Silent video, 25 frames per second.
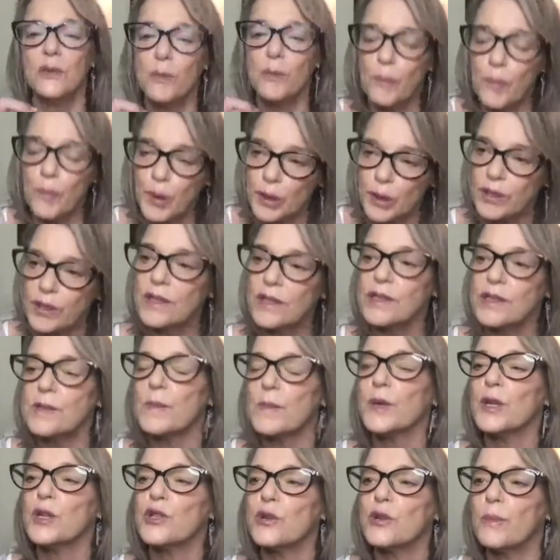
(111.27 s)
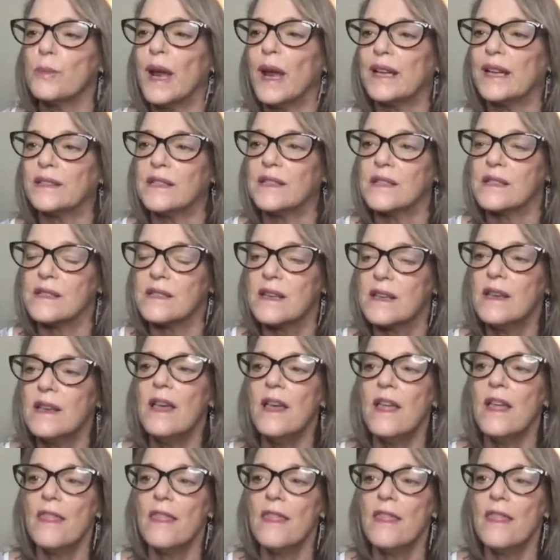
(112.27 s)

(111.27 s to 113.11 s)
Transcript: with building a spiritual practice.